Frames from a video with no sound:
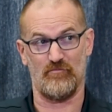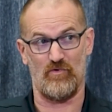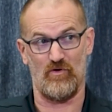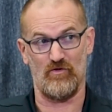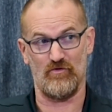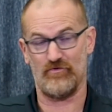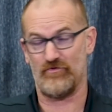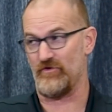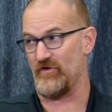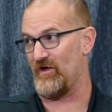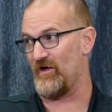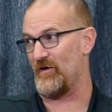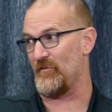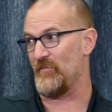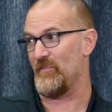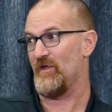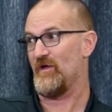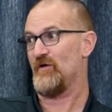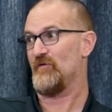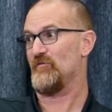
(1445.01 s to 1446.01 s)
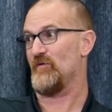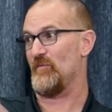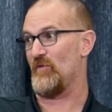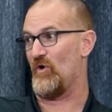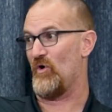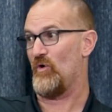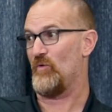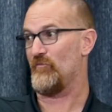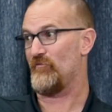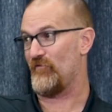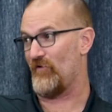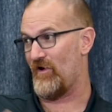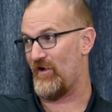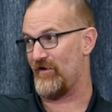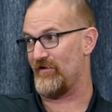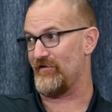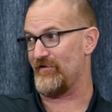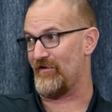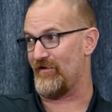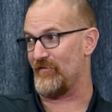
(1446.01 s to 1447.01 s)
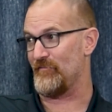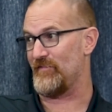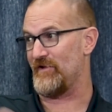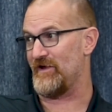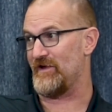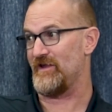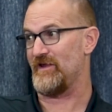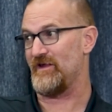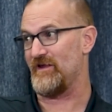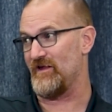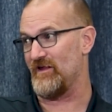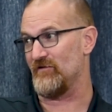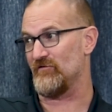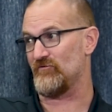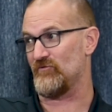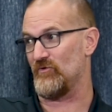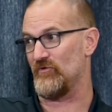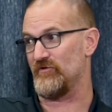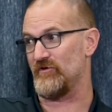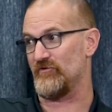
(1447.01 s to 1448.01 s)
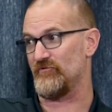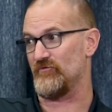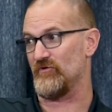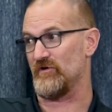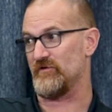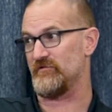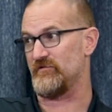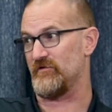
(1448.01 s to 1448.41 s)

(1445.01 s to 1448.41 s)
both from the home front, PD and school districts,